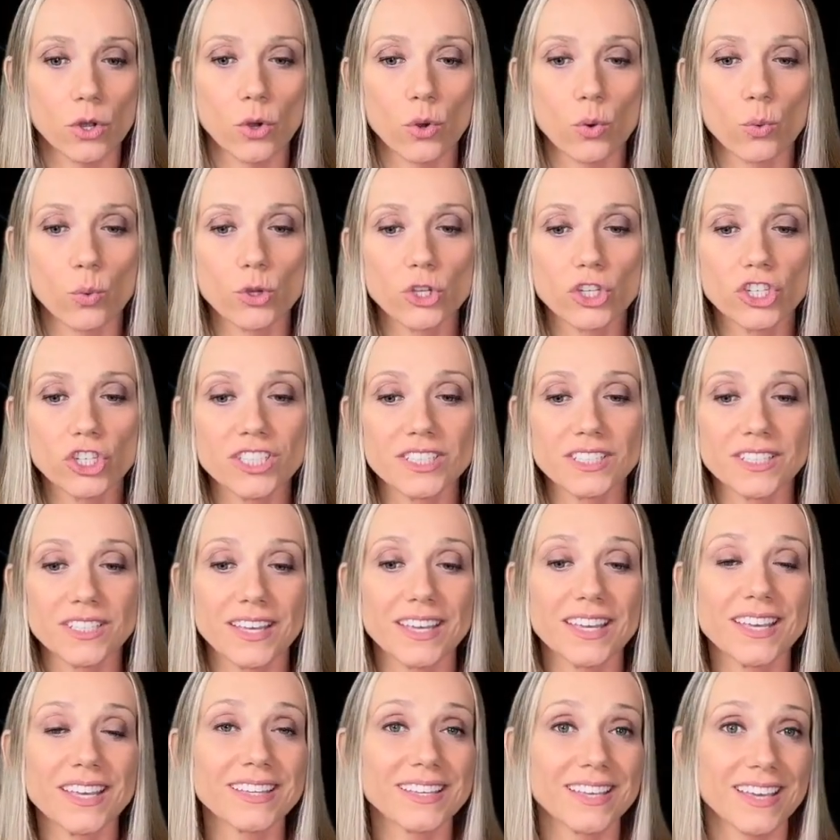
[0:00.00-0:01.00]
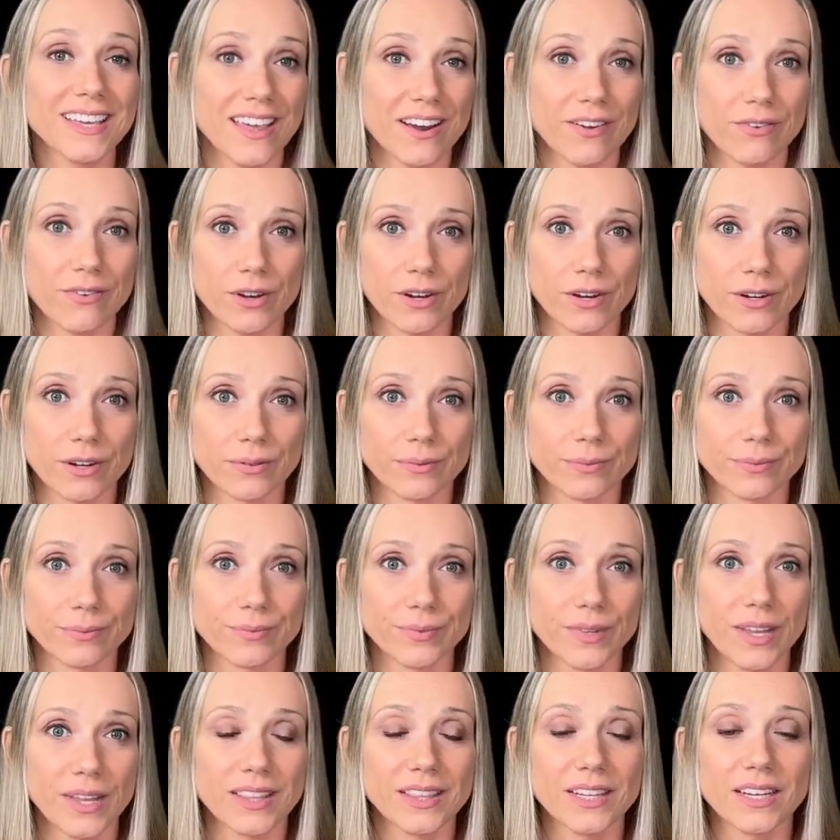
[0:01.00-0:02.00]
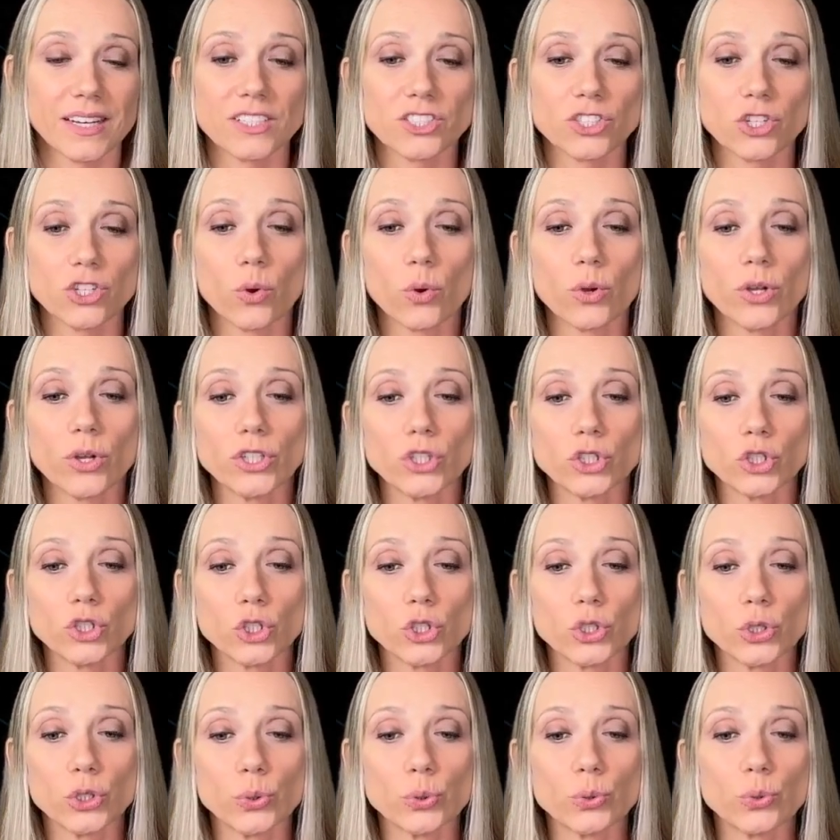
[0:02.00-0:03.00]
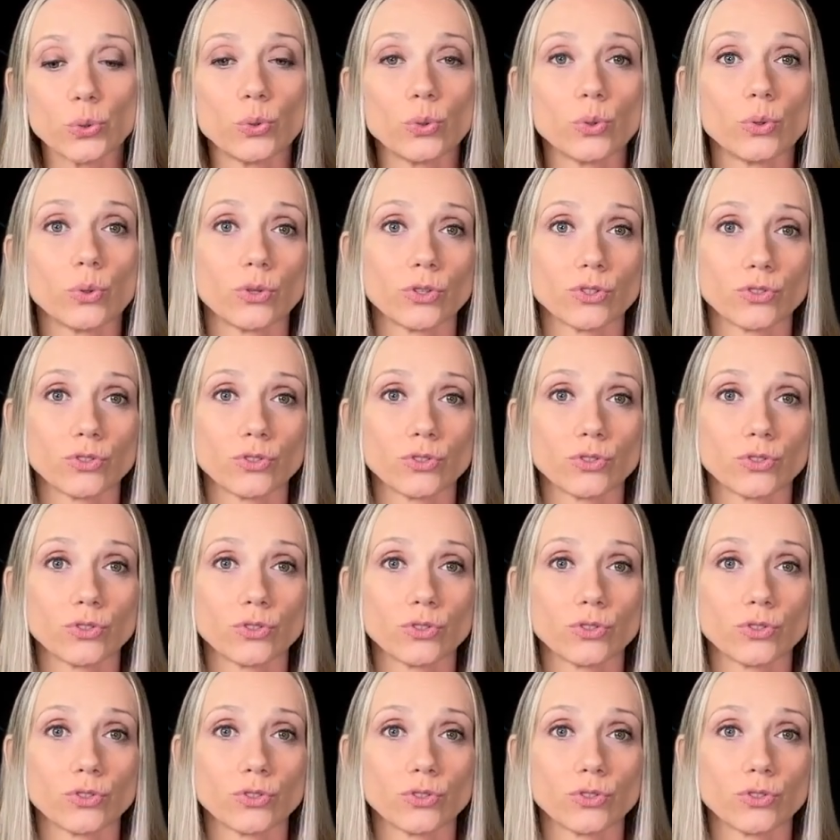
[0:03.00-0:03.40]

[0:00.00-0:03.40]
which is a heat carrier that is going to